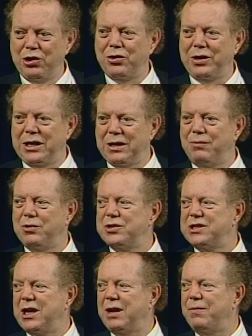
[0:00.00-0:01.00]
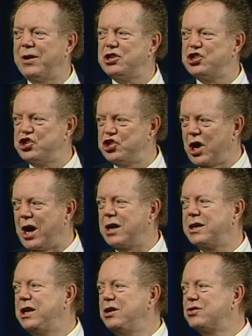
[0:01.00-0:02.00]
You're going to give yourself a
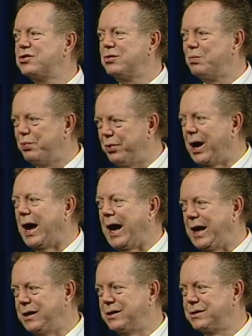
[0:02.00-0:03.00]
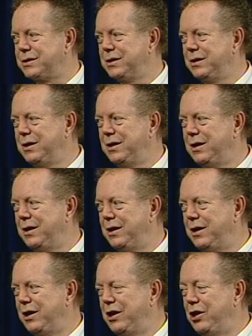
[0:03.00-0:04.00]
shocking surprise.
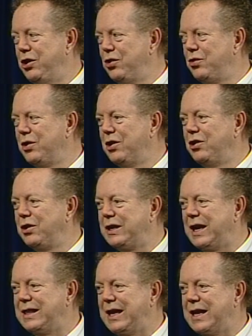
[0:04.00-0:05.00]
You're going to look